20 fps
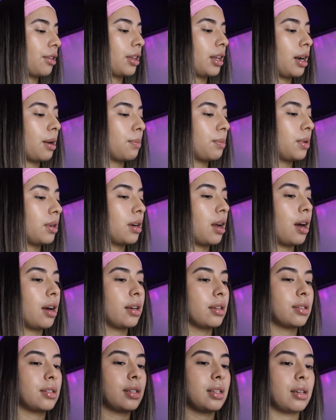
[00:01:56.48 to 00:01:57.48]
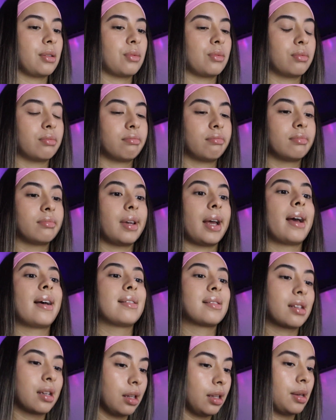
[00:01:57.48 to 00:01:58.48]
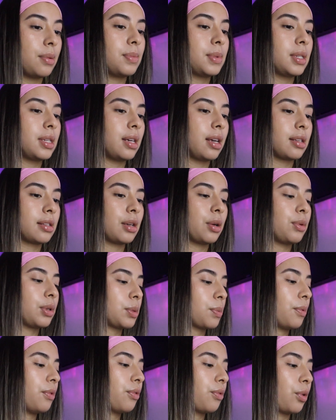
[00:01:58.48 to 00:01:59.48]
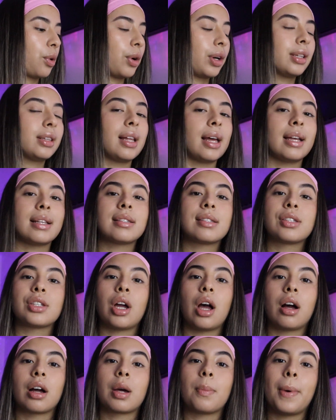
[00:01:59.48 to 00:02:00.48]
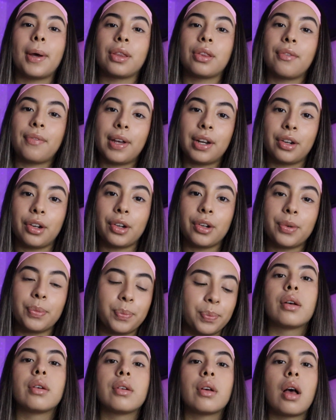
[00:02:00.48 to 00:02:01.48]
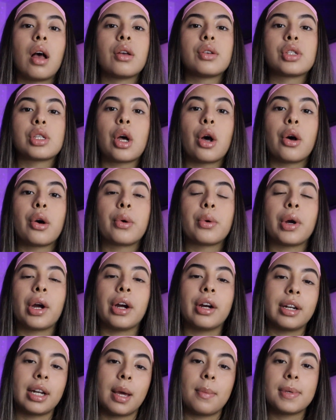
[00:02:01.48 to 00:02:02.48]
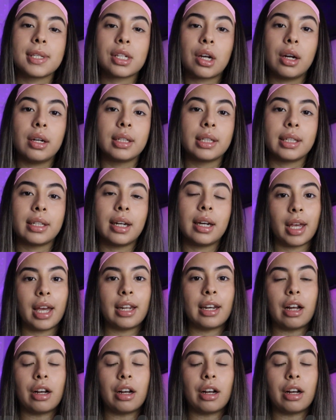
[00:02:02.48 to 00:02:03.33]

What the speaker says: that I'm not as clumsy as I was before, let's talk about the vendor. So her name is Carlina, and